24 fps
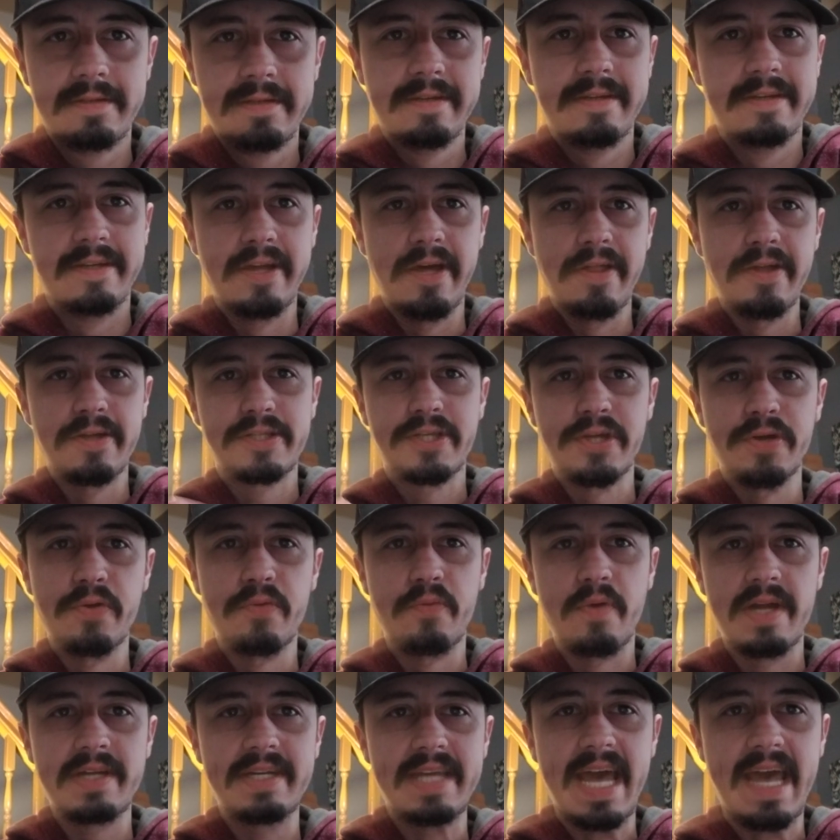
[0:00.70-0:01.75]
Another
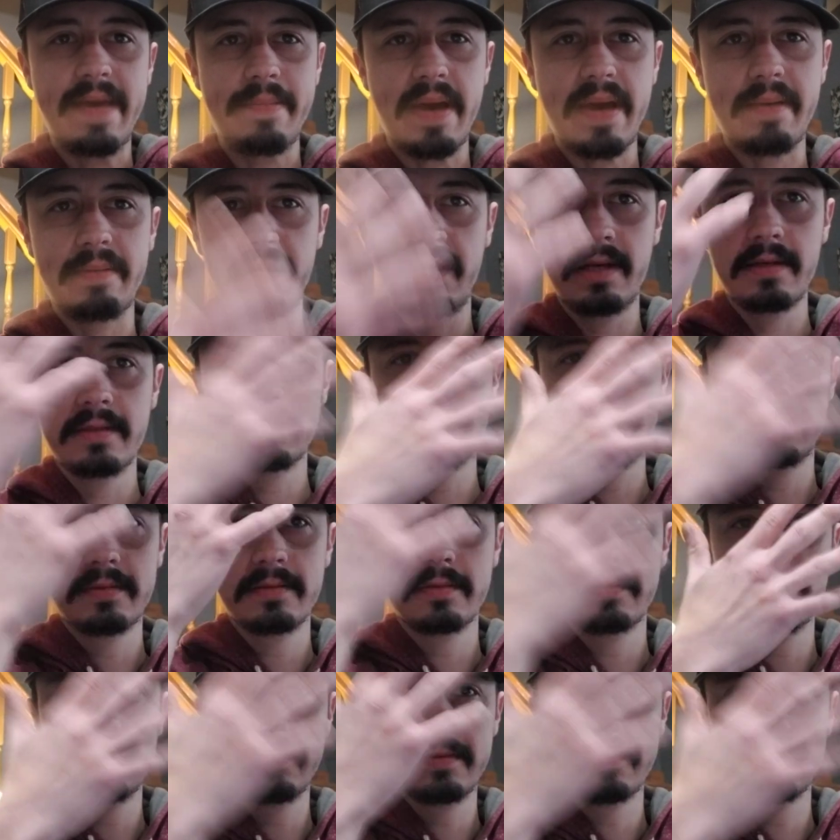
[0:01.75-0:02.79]
2-1 day, baby.
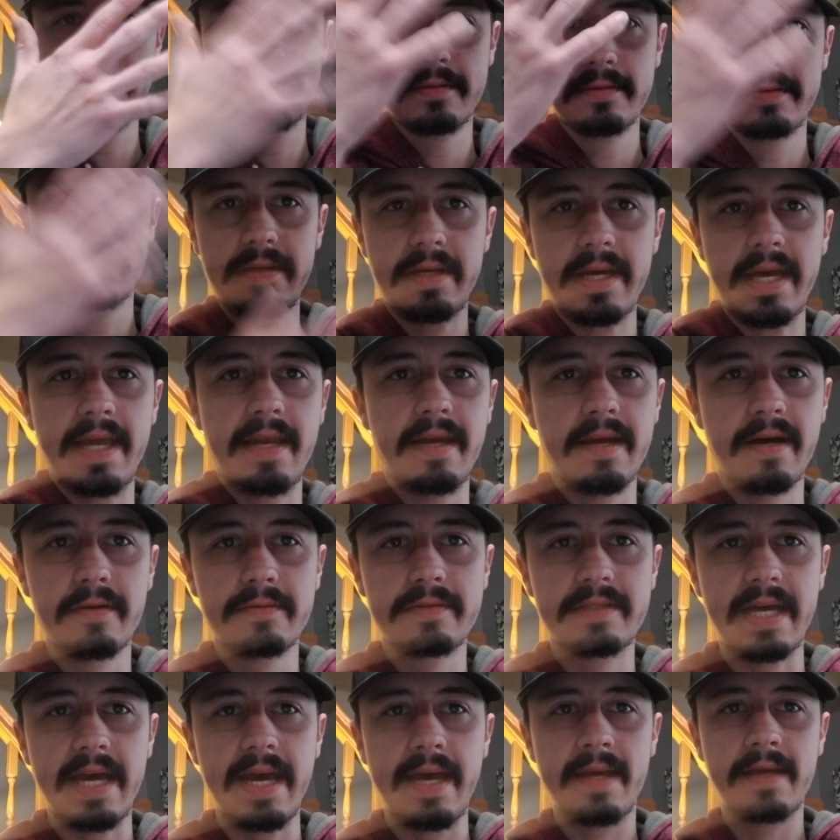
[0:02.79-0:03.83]
Ain't no
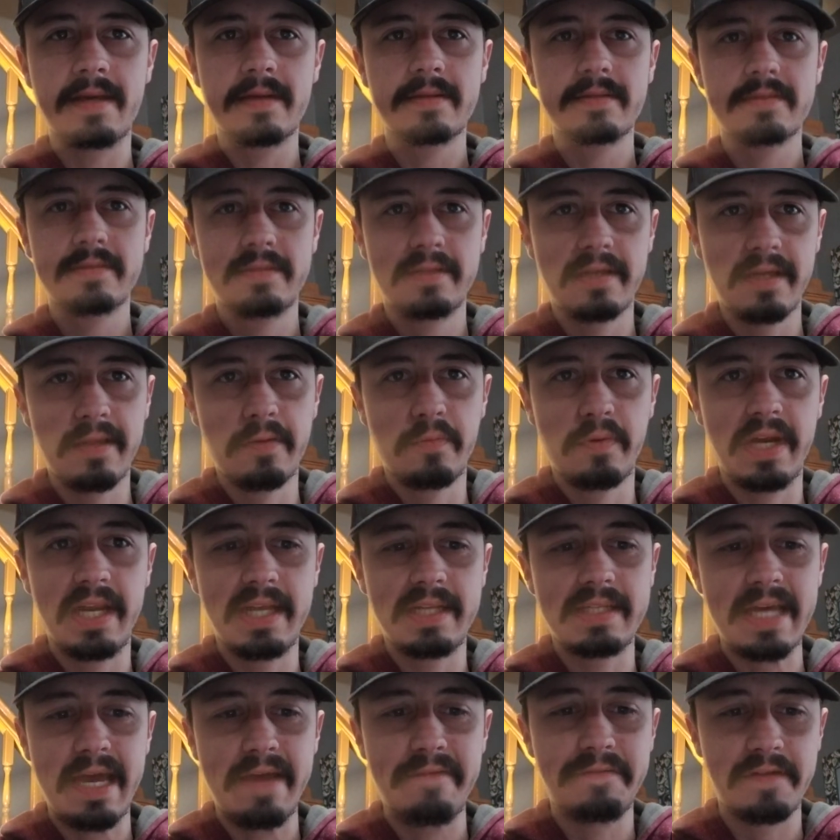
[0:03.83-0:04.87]
thing. Another winning
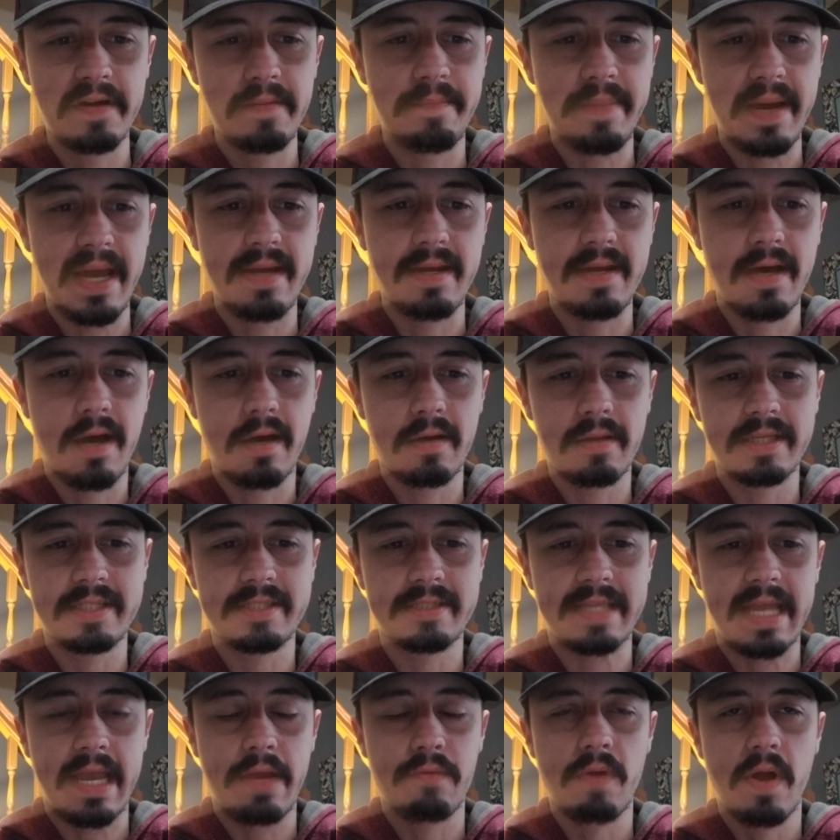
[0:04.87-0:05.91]
day for the Ben Dog. Let's
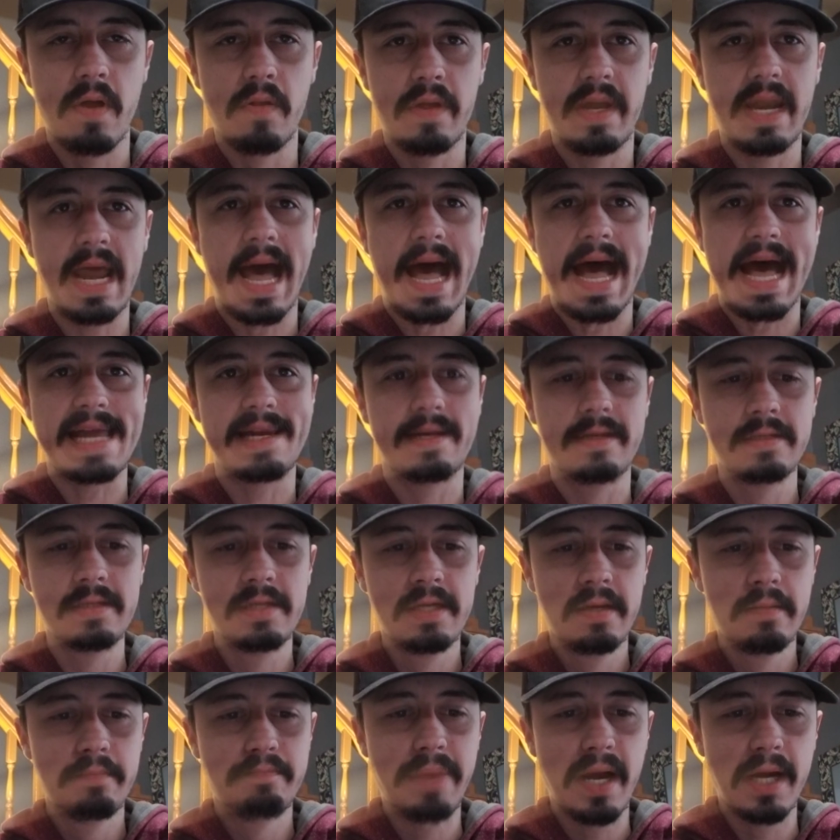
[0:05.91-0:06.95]
stay rolling hot.
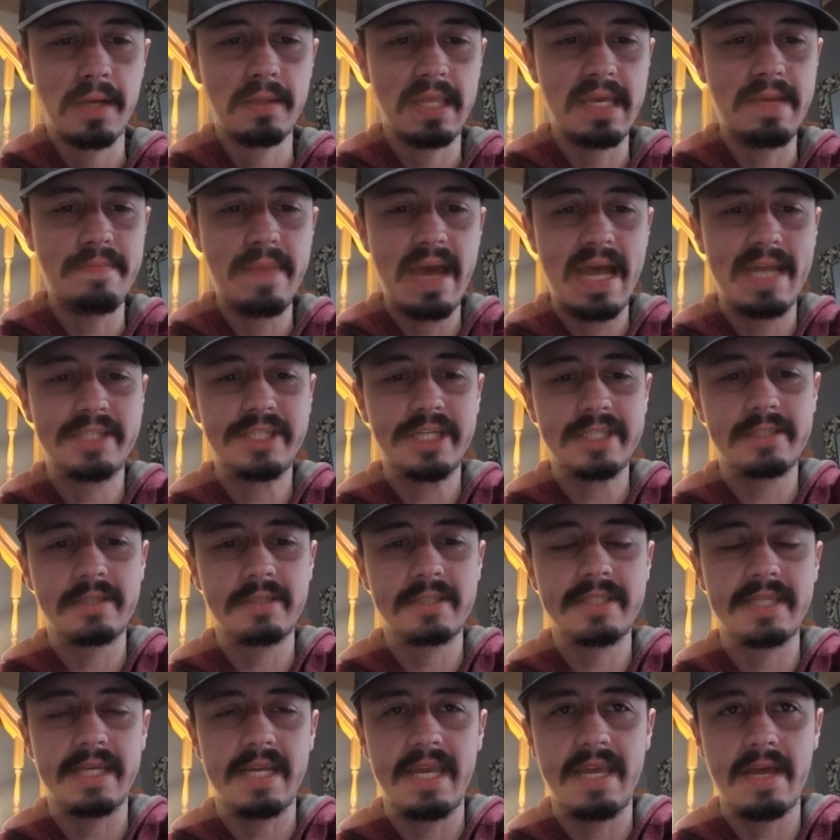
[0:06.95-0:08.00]
Burnley, Manchester
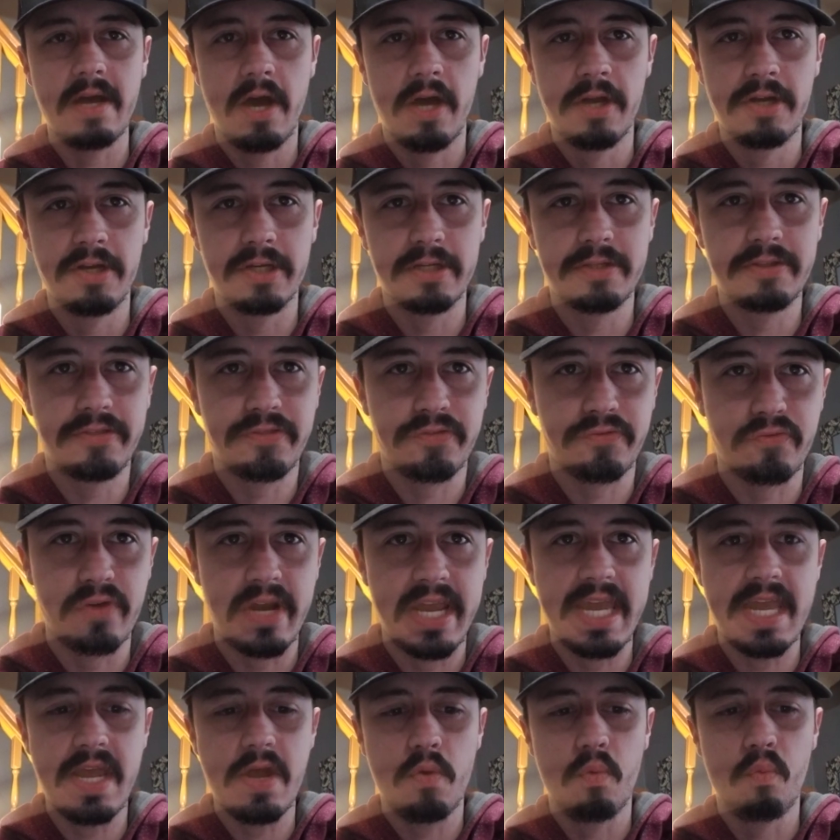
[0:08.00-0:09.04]
City, under
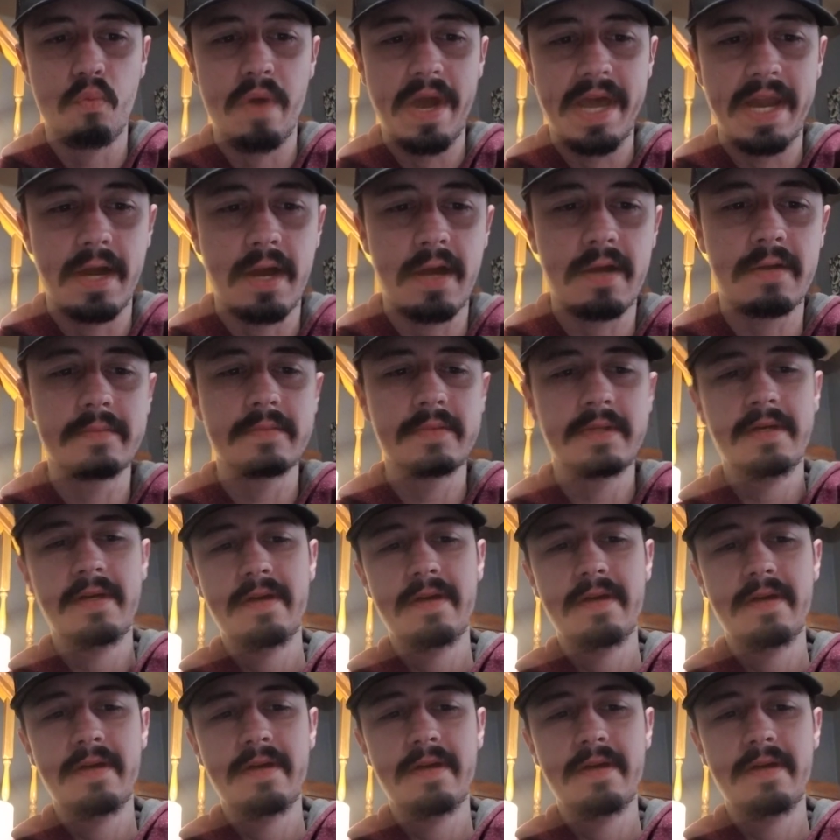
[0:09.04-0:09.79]
3, winner.